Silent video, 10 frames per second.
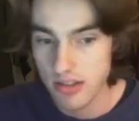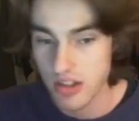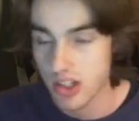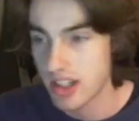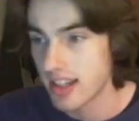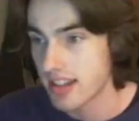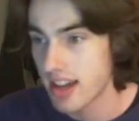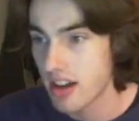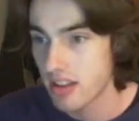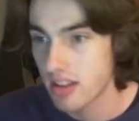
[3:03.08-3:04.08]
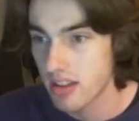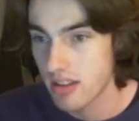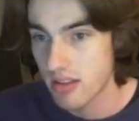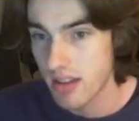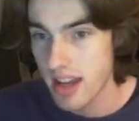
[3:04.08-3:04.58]
What did you say?
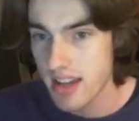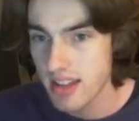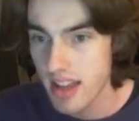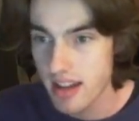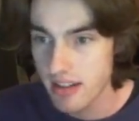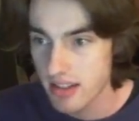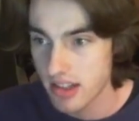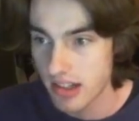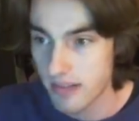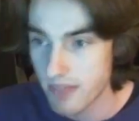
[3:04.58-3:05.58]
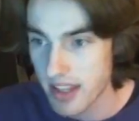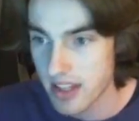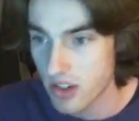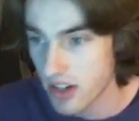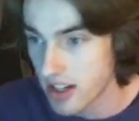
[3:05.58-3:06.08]
Southeast there? So that's
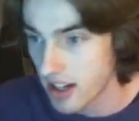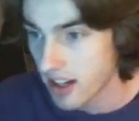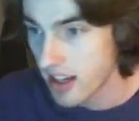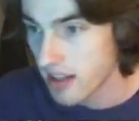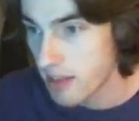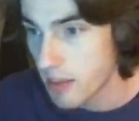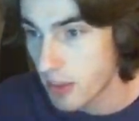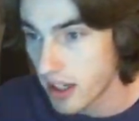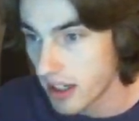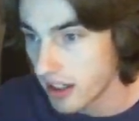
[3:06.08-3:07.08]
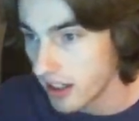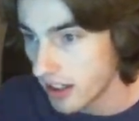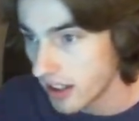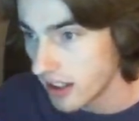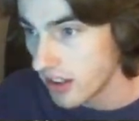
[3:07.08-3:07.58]
interesting. Maybe we can
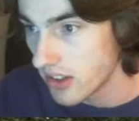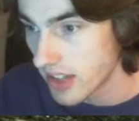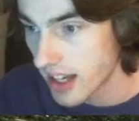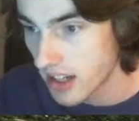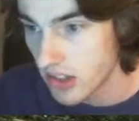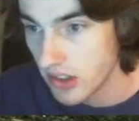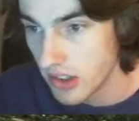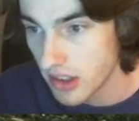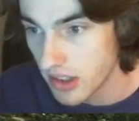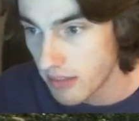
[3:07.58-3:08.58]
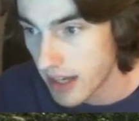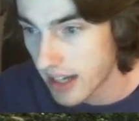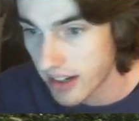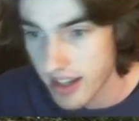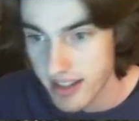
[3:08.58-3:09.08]
use that to
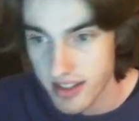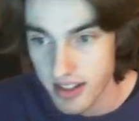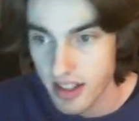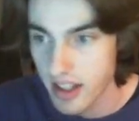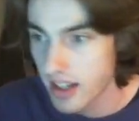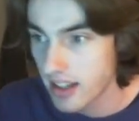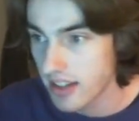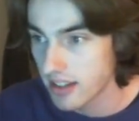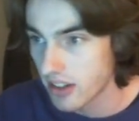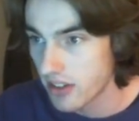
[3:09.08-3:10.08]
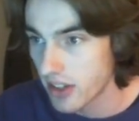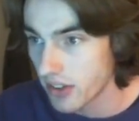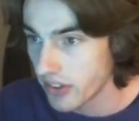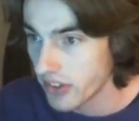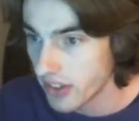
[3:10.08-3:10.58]
make our guess here. There's a lot of
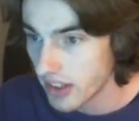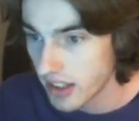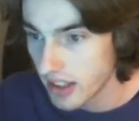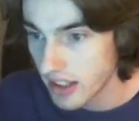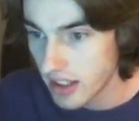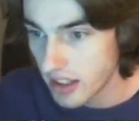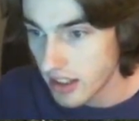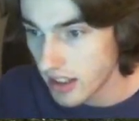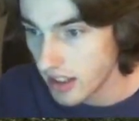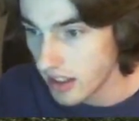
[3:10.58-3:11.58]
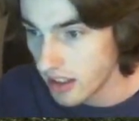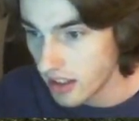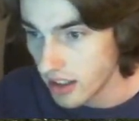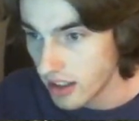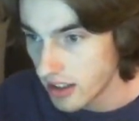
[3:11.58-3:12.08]
hills
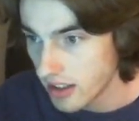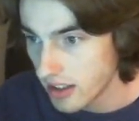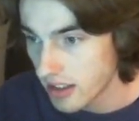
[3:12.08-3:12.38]
in